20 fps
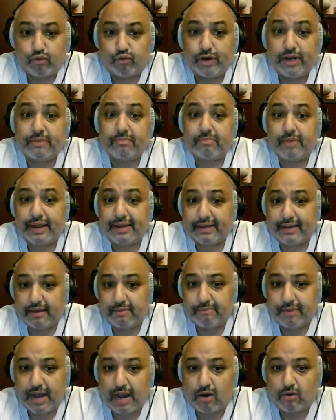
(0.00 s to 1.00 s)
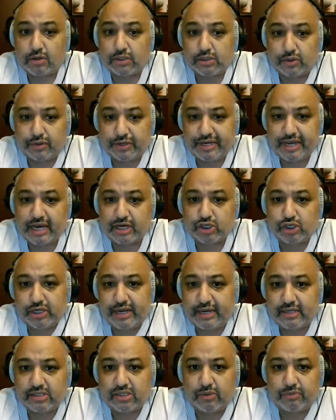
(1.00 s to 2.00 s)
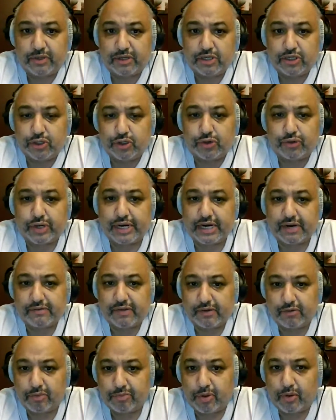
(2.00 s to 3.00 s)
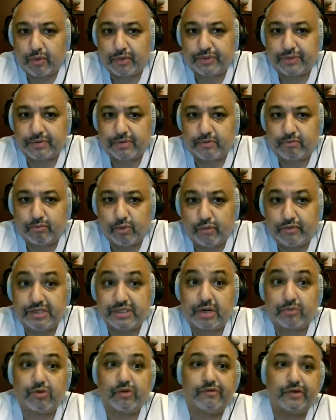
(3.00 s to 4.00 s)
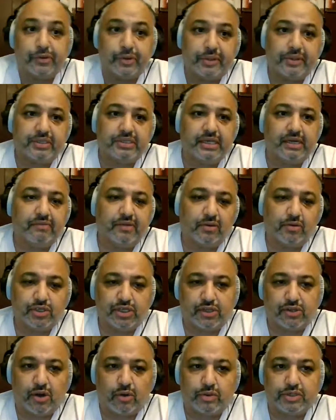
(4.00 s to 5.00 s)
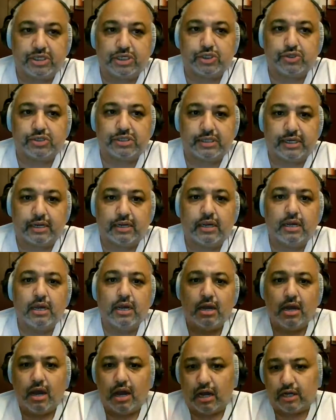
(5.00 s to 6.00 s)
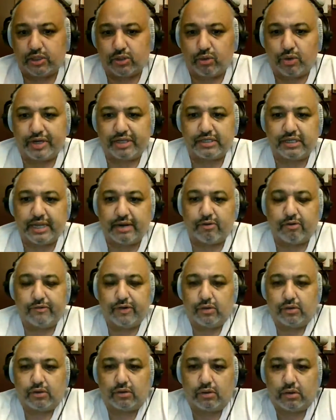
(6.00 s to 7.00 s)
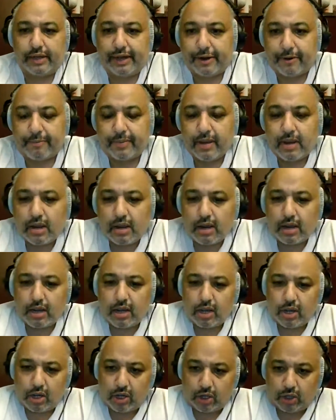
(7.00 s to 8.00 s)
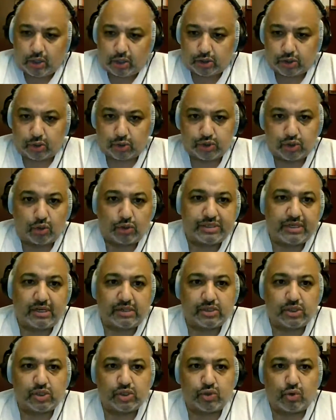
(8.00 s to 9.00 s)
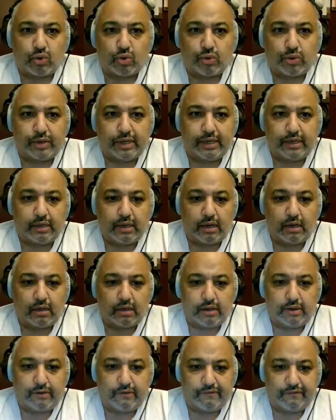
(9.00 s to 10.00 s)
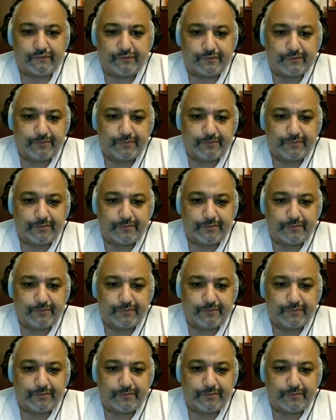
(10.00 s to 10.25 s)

written by Kent Powers. So he actually has something to do creatively with both movies I'm reviewing this evening, which I thought was interesting. So we'll get to that review a little later. So Soul tells the story of